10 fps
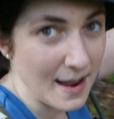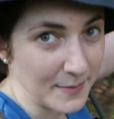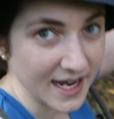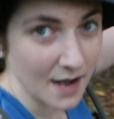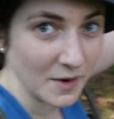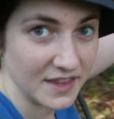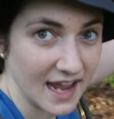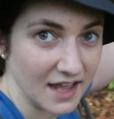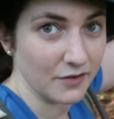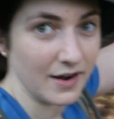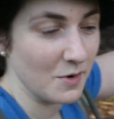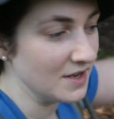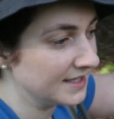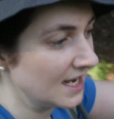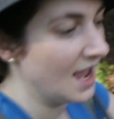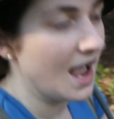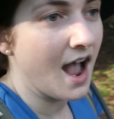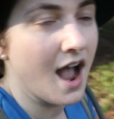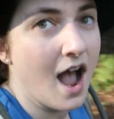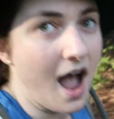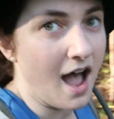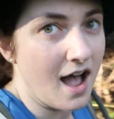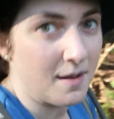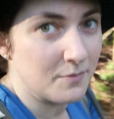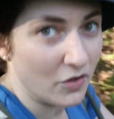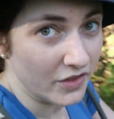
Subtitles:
back up where the A3 was. On the